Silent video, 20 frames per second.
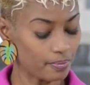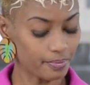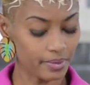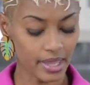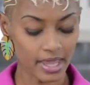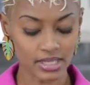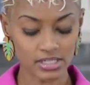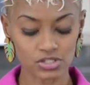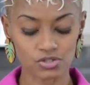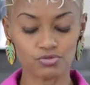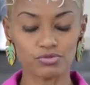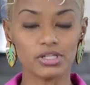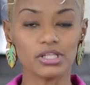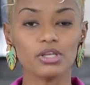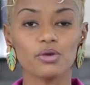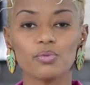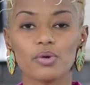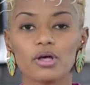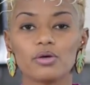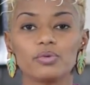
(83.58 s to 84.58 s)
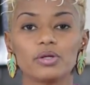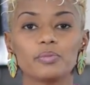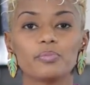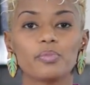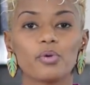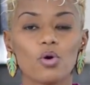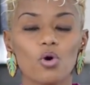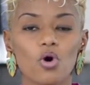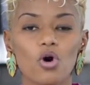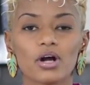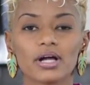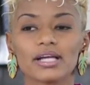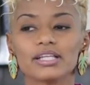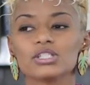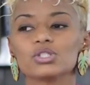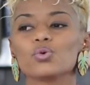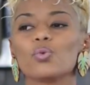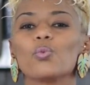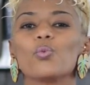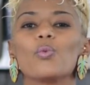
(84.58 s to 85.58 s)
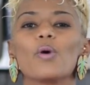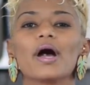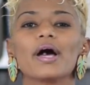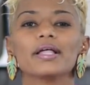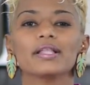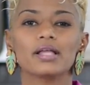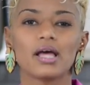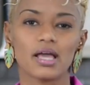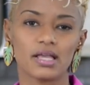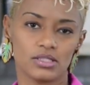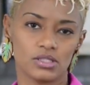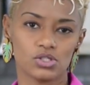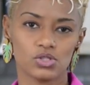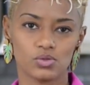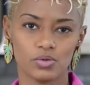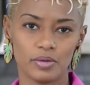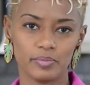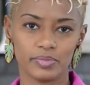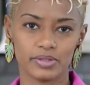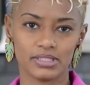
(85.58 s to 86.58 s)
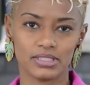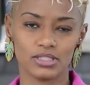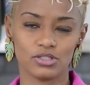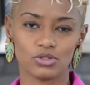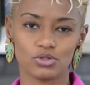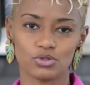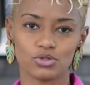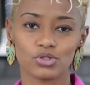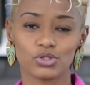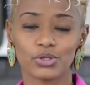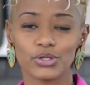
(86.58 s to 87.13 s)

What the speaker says: pairs really well with pork as well as sweet potatoes.